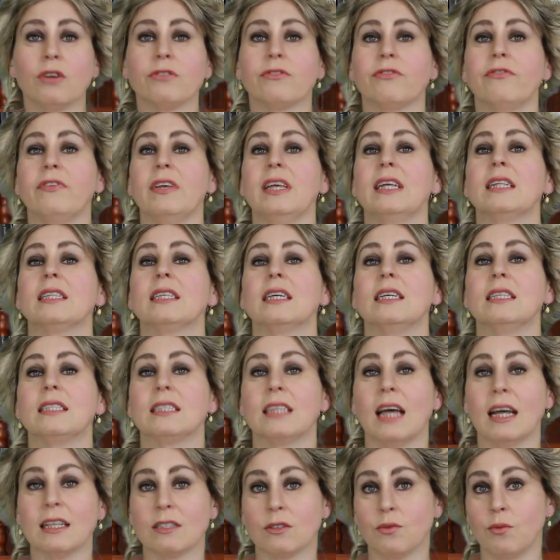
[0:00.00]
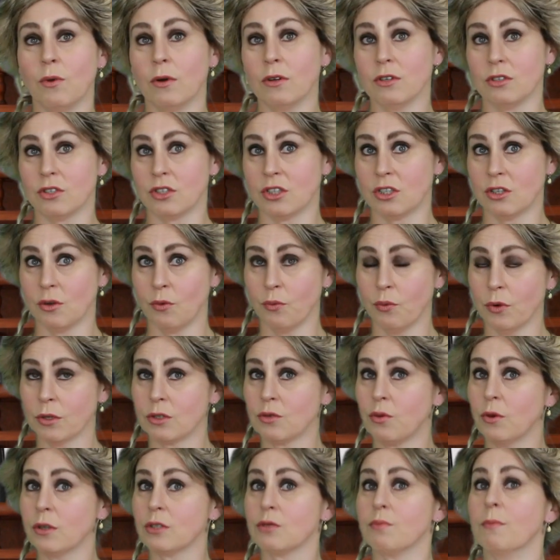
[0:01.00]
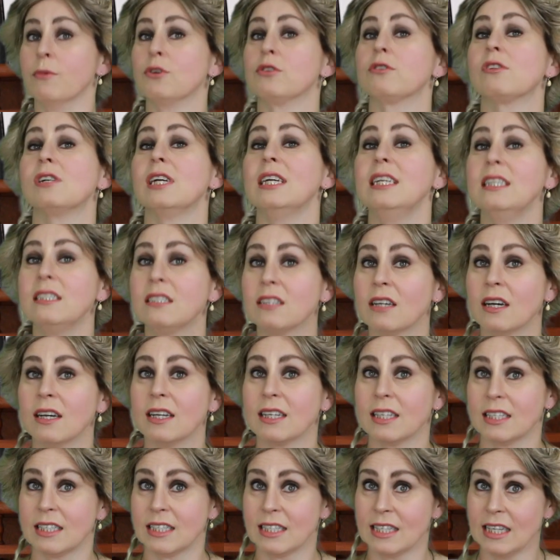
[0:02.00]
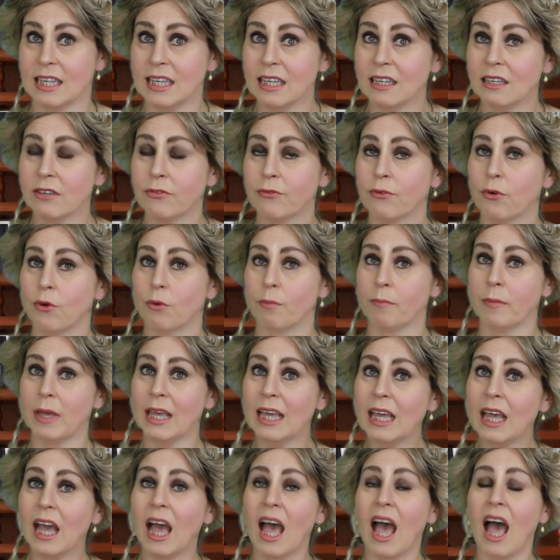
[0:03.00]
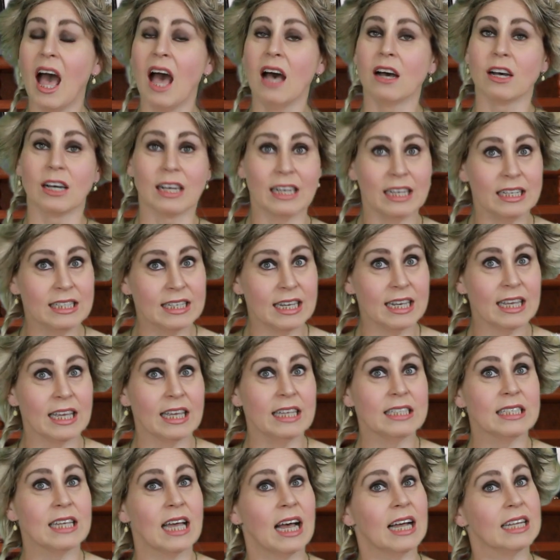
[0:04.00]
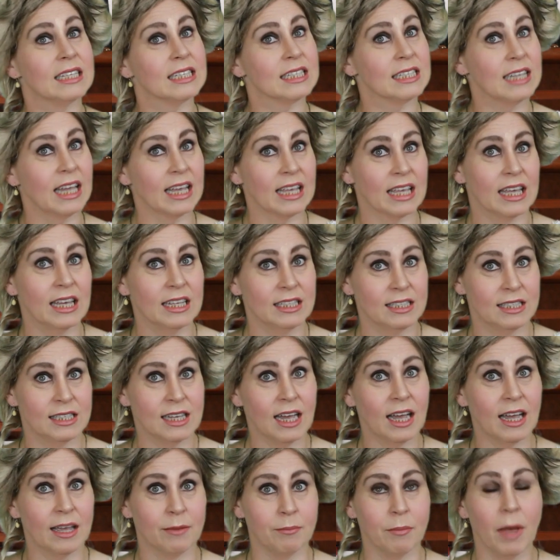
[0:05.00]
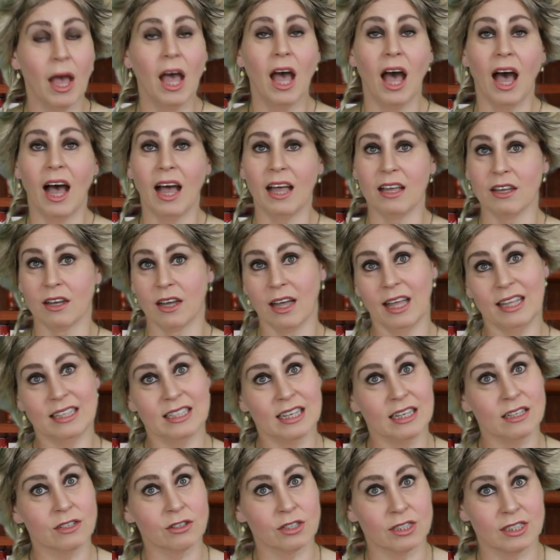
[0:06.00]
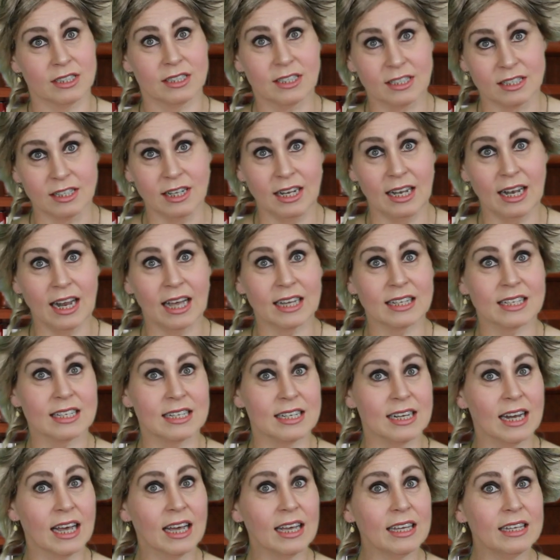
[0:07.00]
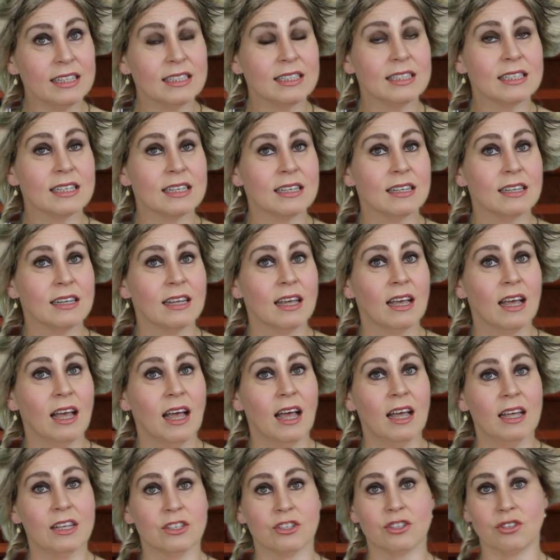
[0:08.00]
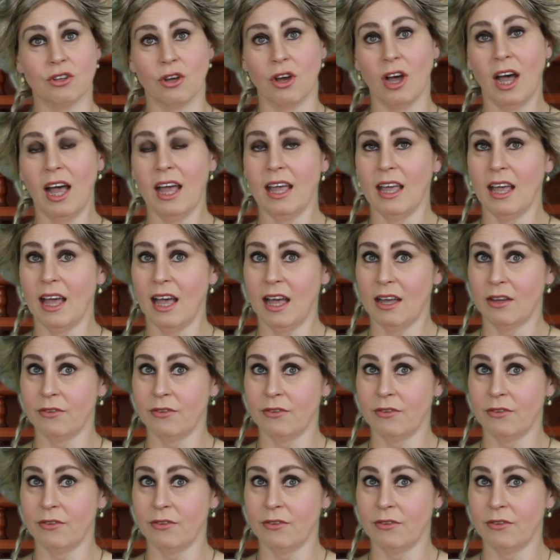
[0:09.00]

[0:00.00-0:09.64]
feel that that was what was most interesting for me reading it a second time. I read it last night, so I